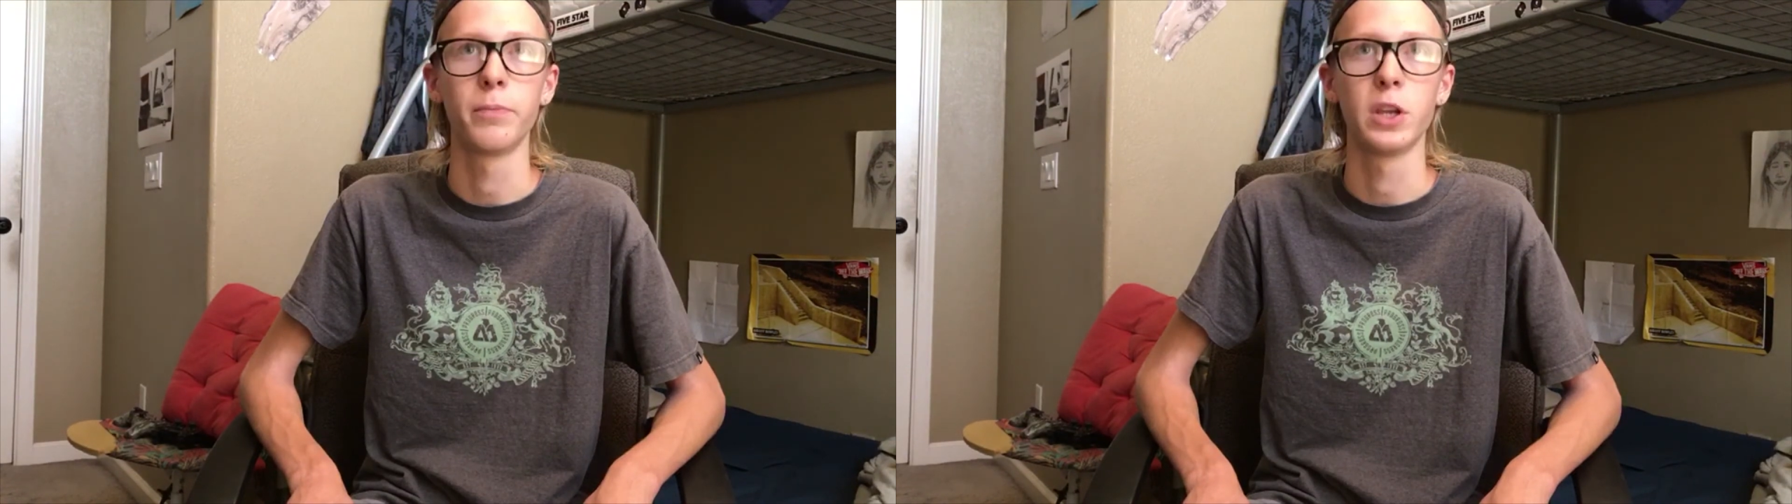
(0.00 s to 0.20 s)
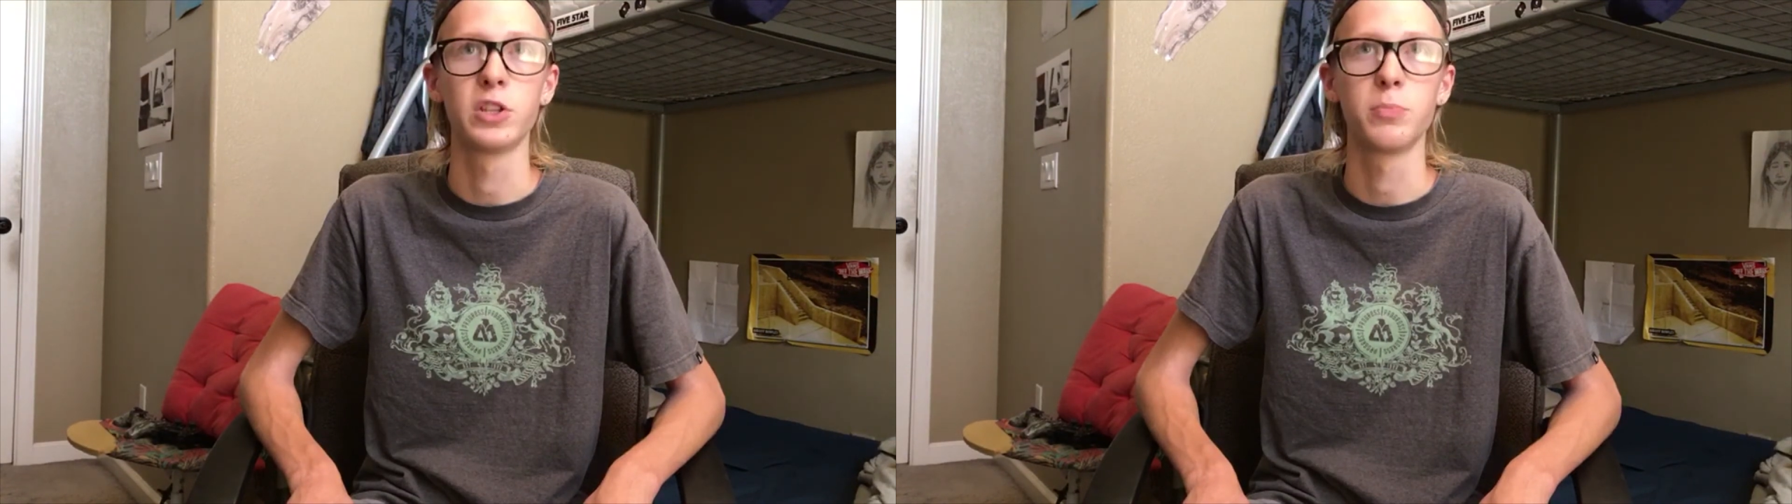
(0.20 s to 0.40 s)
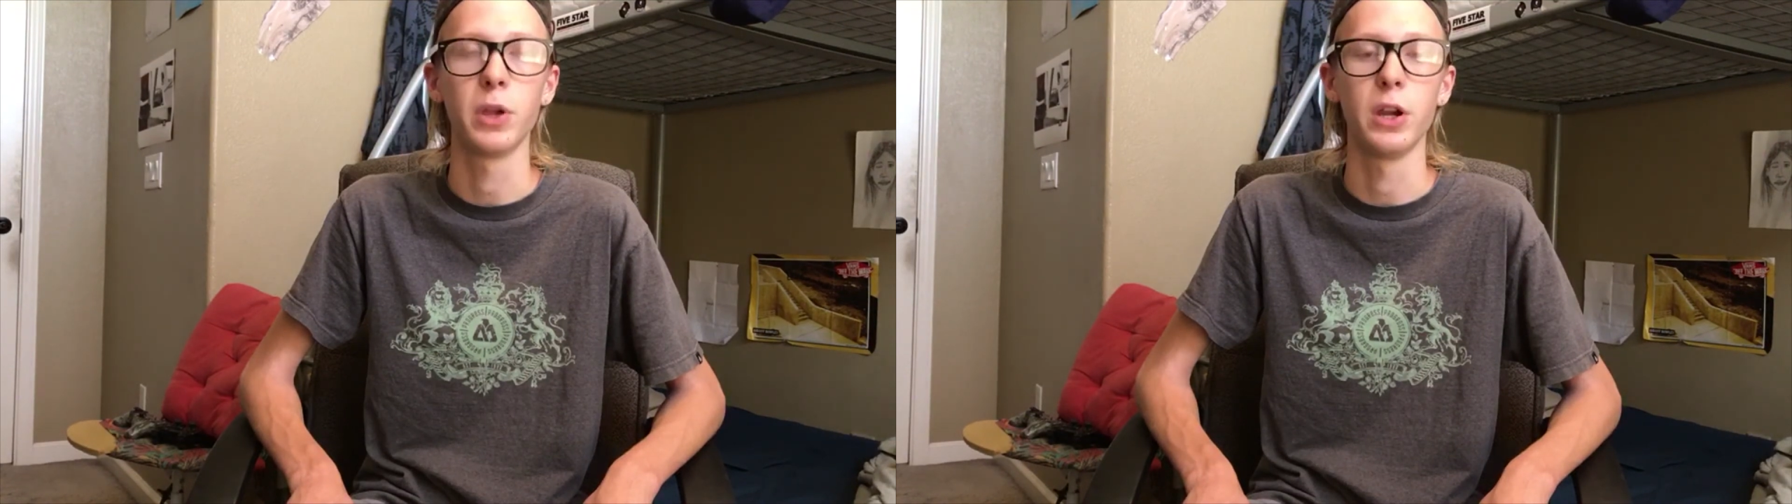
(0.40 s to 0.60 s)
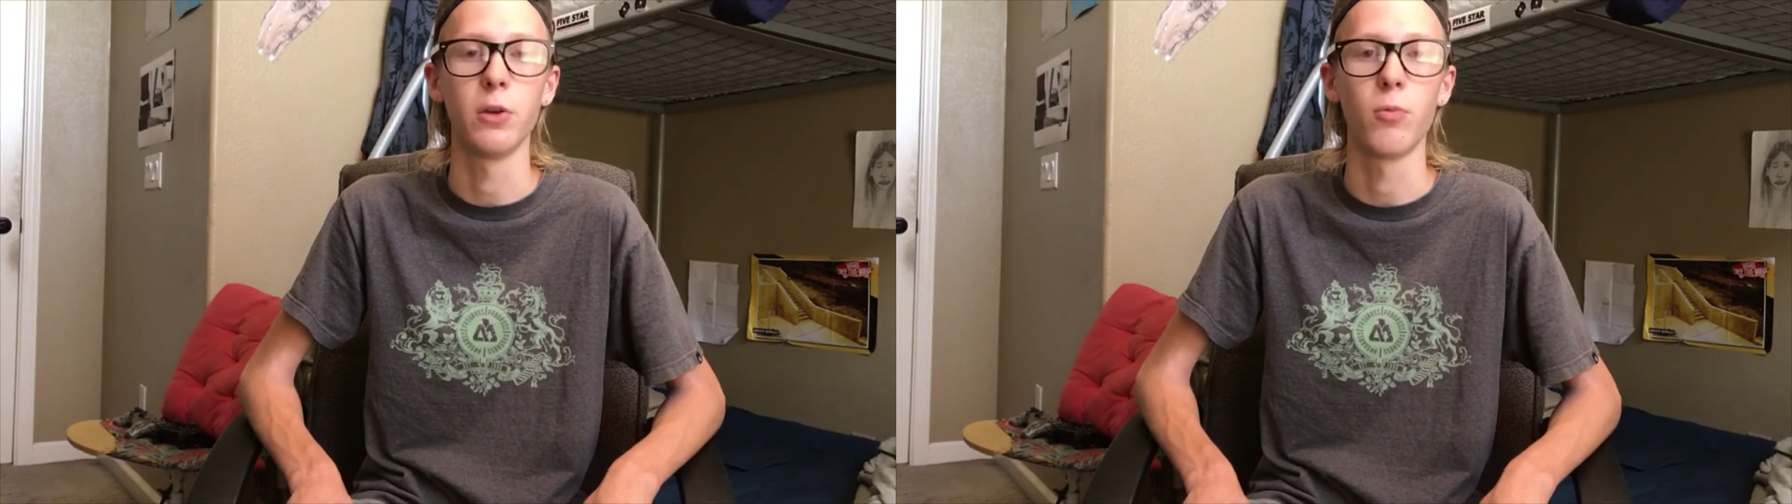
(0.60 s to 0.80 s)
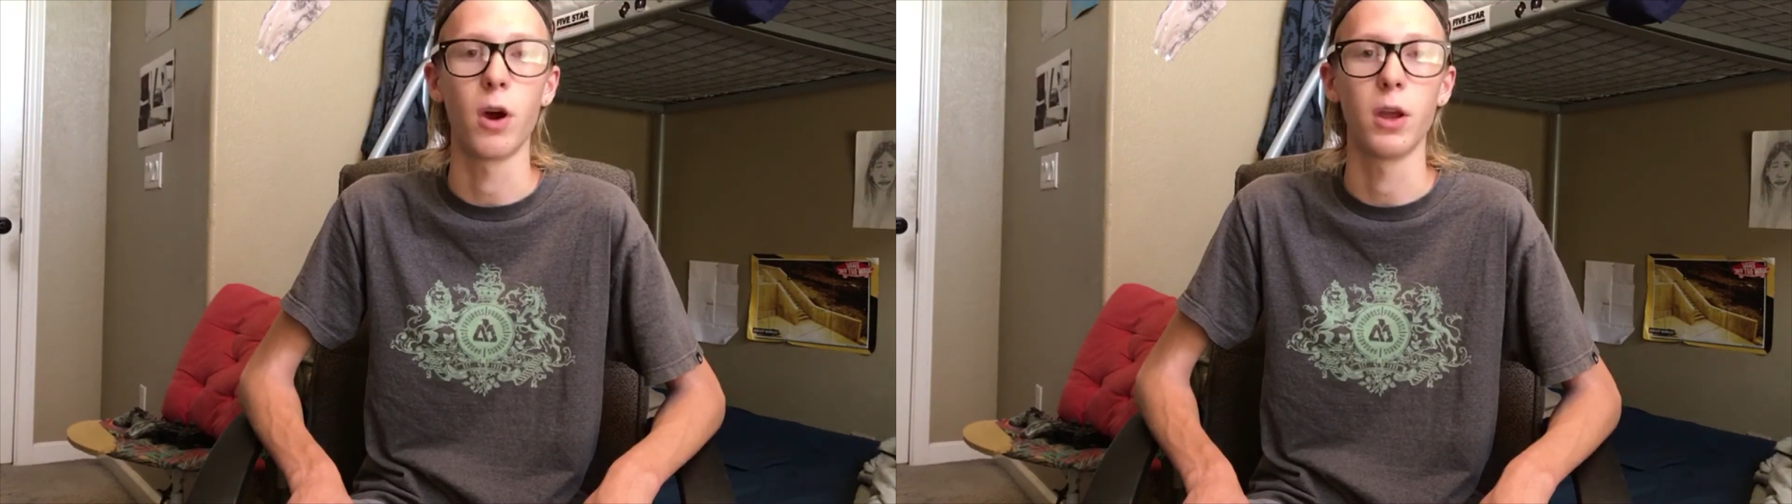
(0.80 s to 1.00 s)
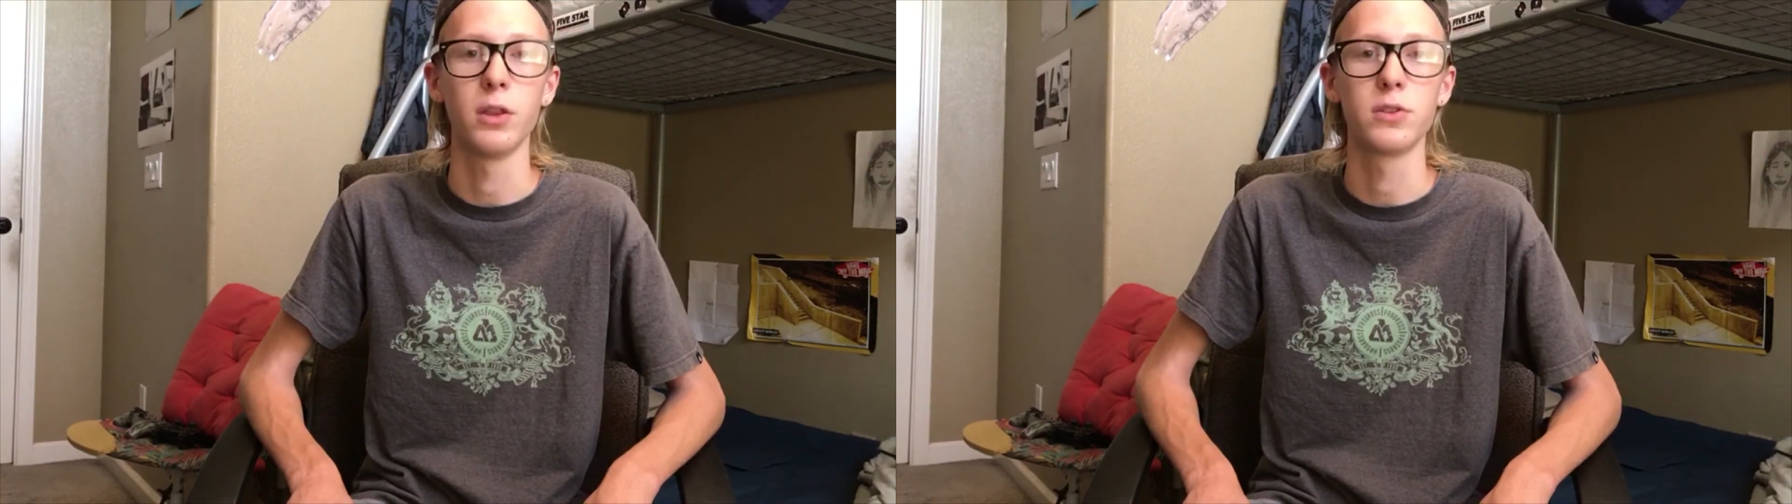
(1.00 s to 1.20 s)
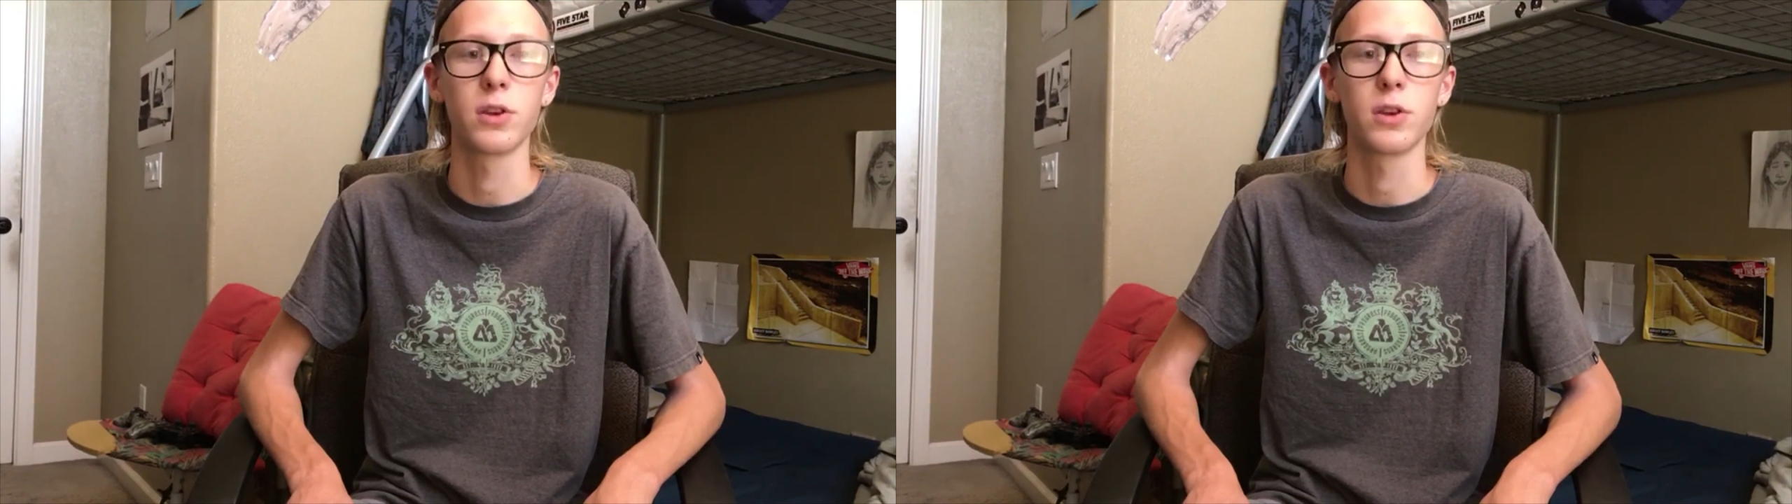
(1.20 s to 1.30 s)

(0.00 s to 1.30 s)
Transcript: explaining why these